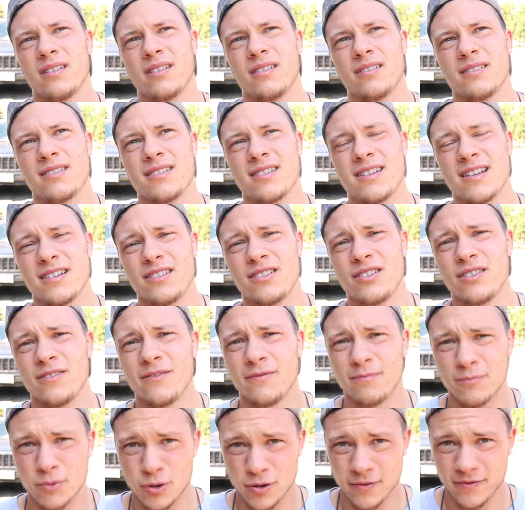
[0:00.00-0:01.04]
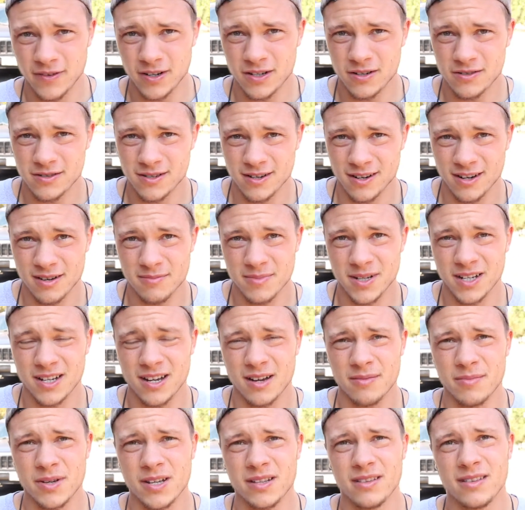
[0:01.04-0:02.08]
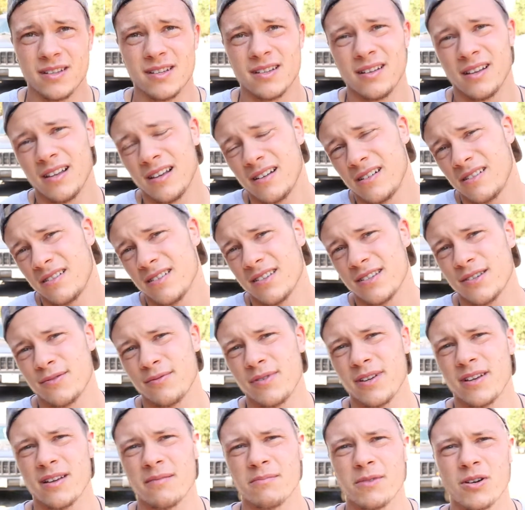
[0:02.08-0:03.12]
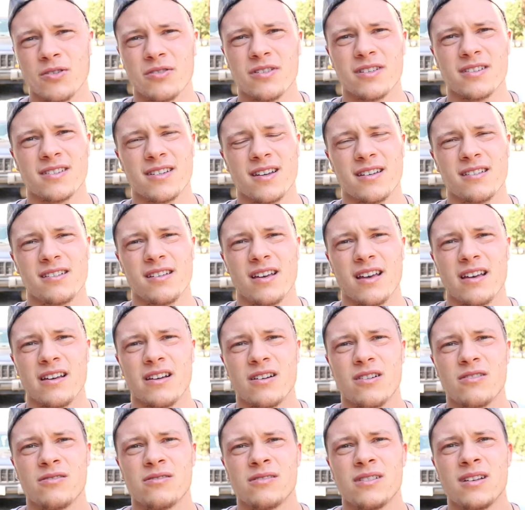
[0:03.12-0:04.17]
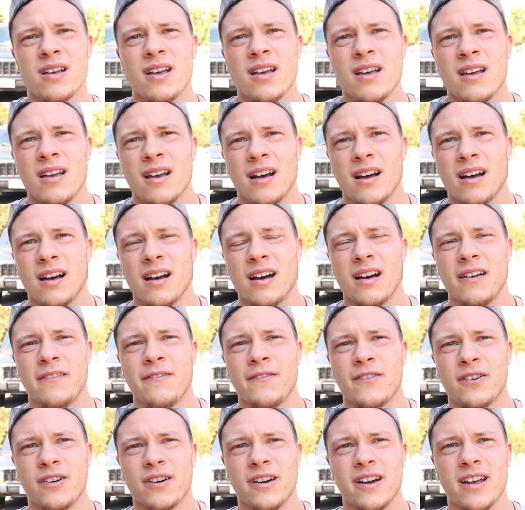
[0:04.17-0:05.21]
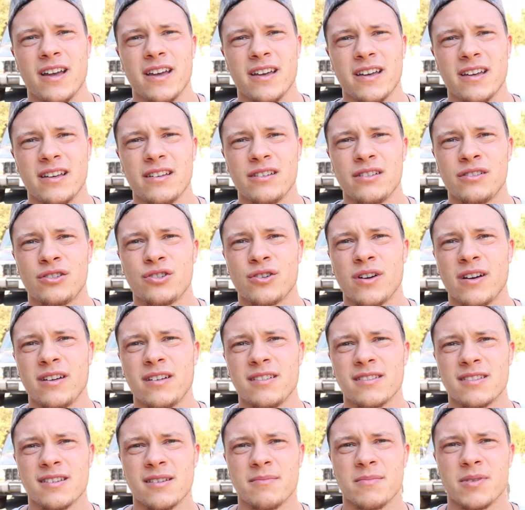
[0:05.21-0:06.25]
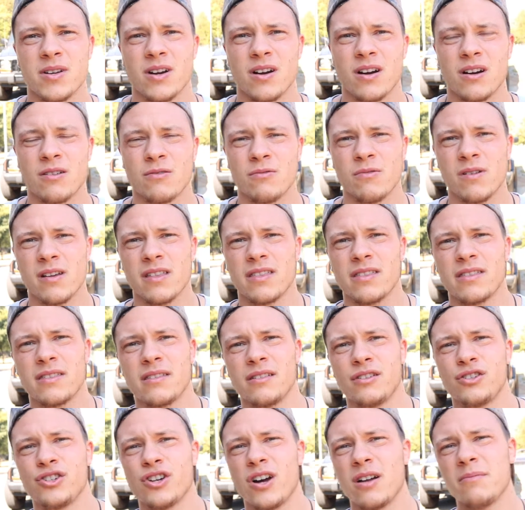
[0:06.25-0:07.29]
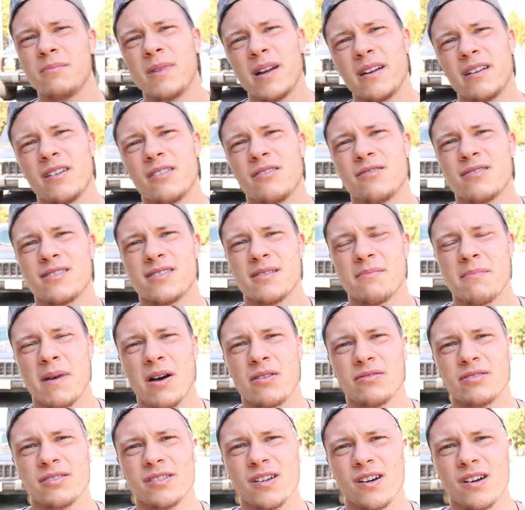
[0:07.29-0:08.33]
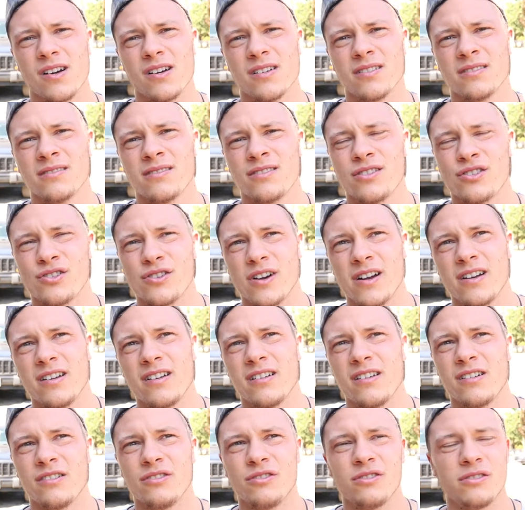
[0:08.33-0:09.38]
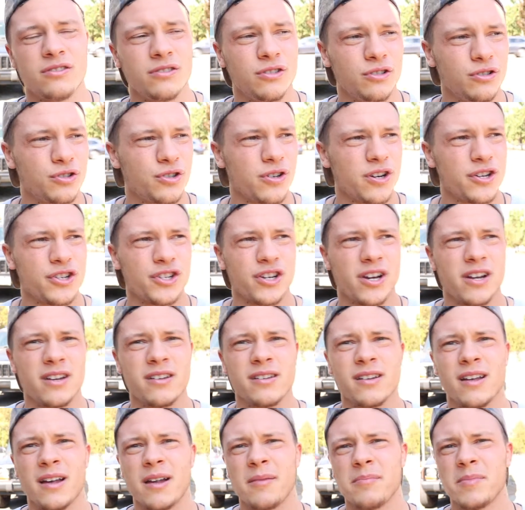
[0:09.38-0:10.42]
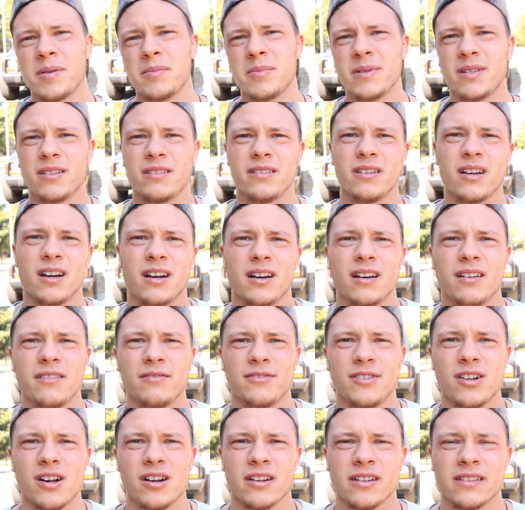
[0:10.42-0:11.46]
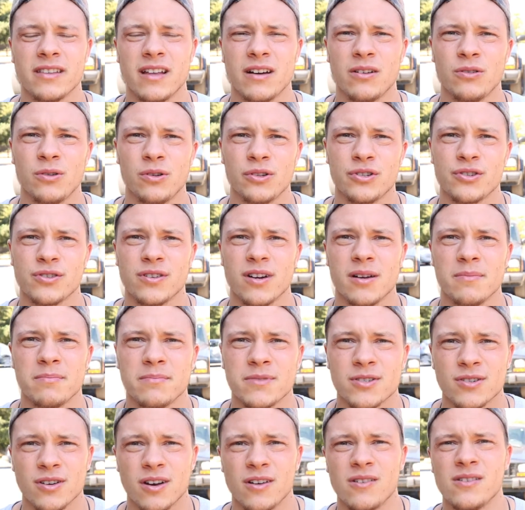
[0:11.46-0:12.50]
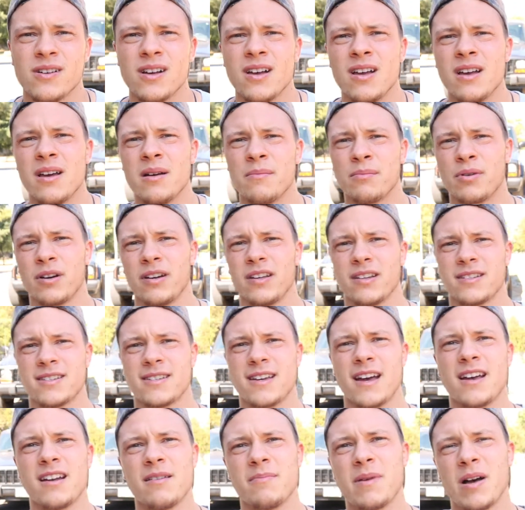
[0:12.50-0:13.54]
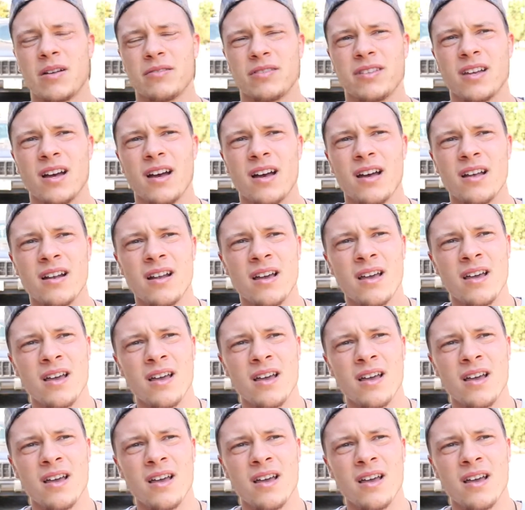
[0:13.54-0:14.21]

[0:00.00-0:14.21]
Stay tuned, more videos are going to be coming. Later this week I'm going to San Diego for a training seminar with John Meadows, the mountain dog. It's training and nutrition. I'm going to be vlogging that whole trip, so pretty excited about that.